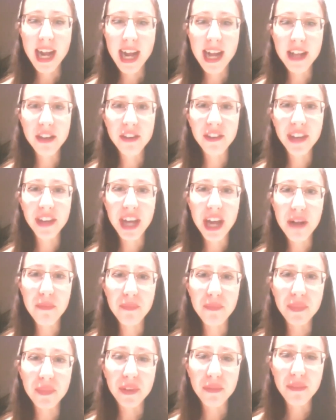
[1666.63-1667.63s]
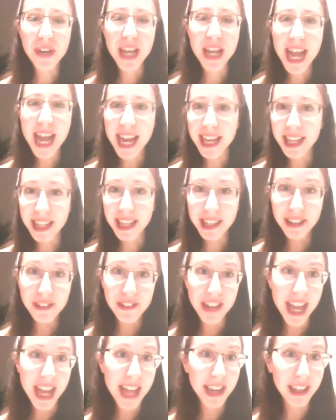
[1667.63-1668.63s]
And Renee, can you
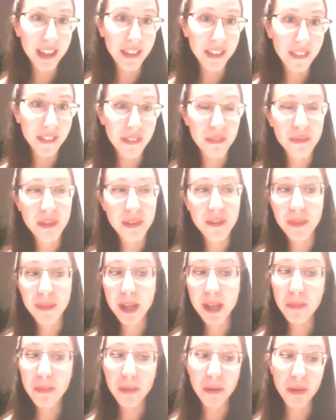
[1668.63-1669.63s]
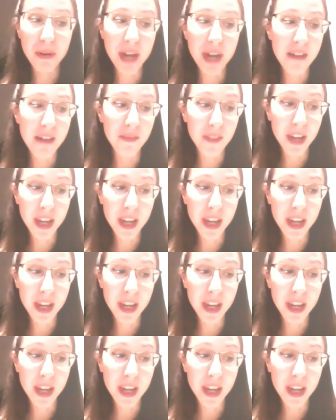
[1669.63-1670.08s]
tell us if people have